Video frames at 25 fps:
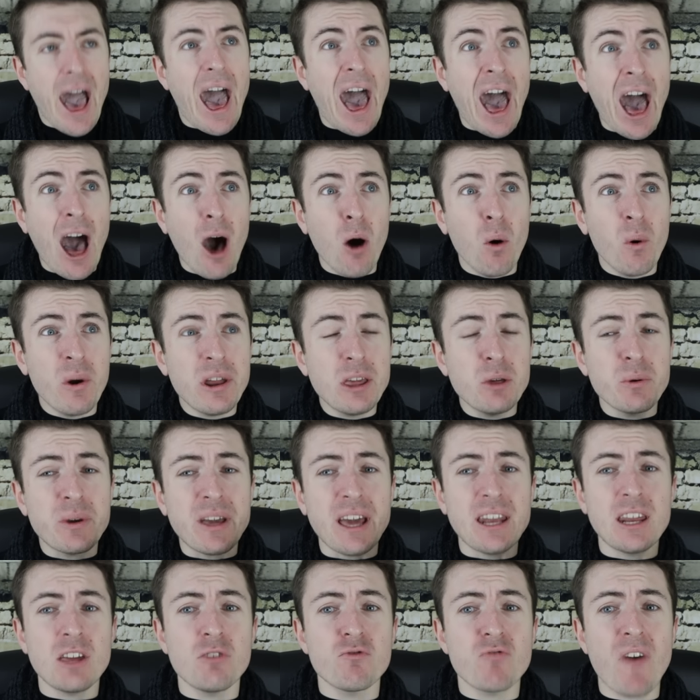How are you
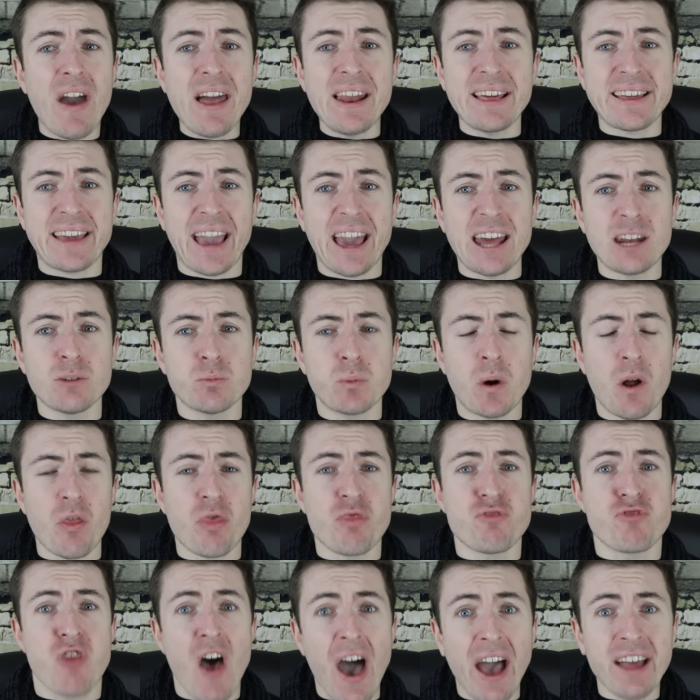getting relegated
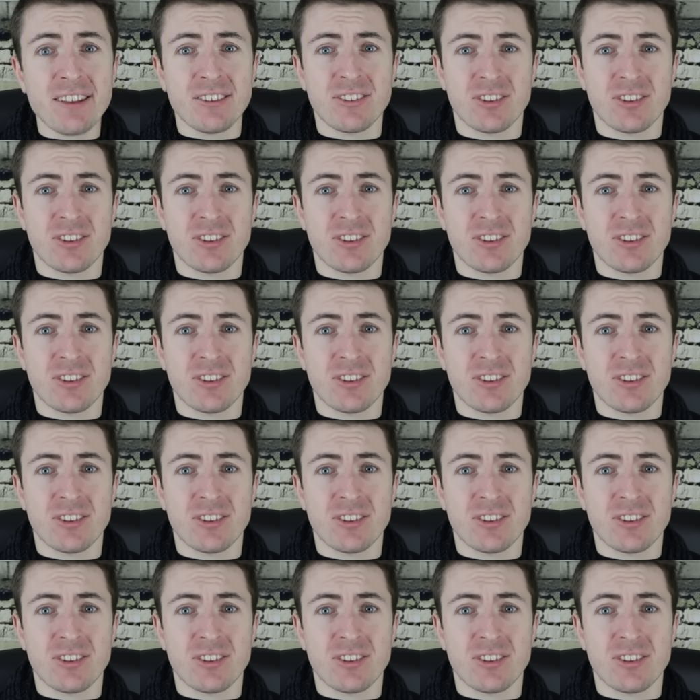with that?